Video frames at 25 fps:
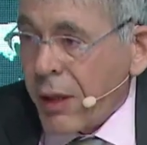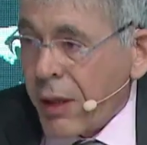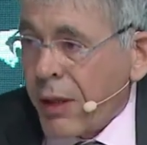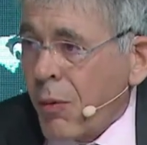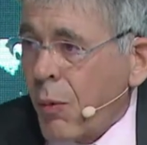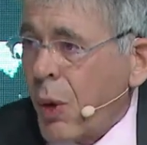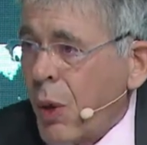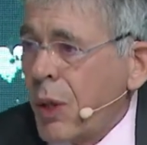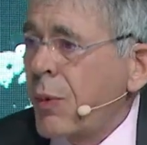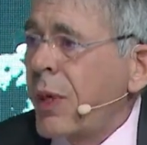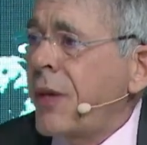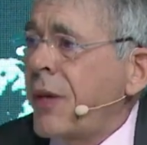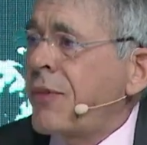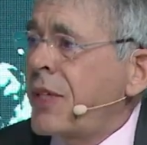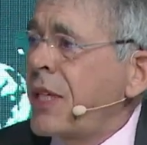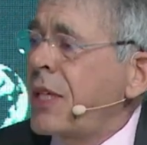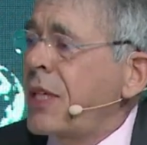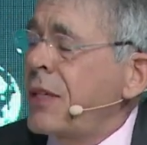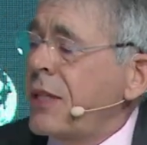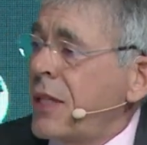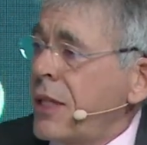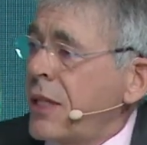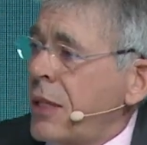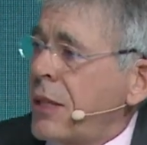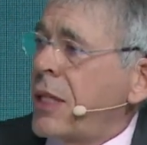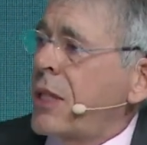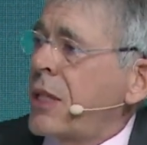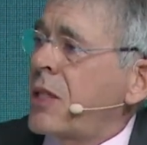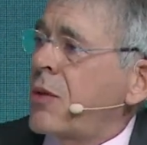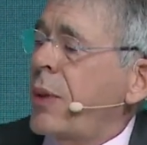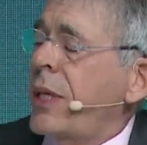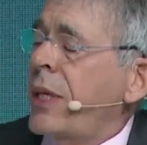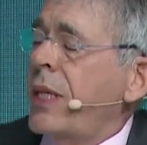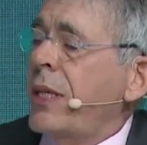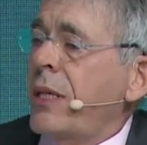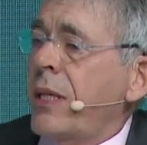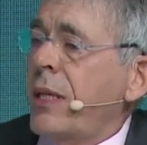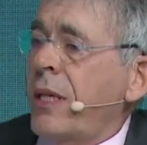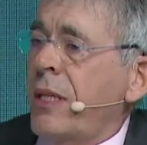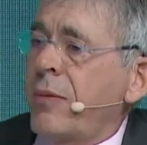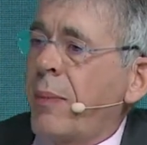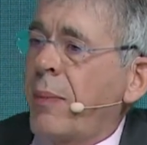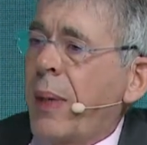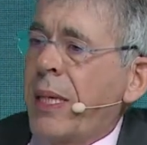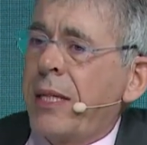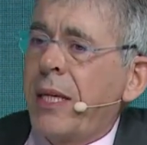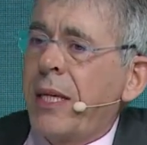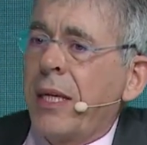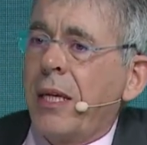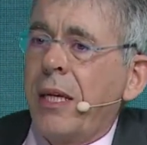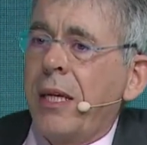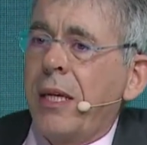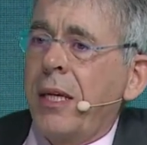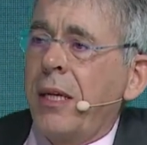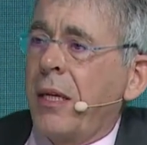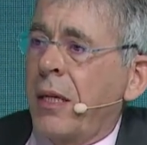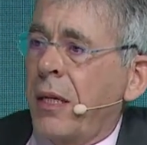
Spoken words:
what we have seen this week is basically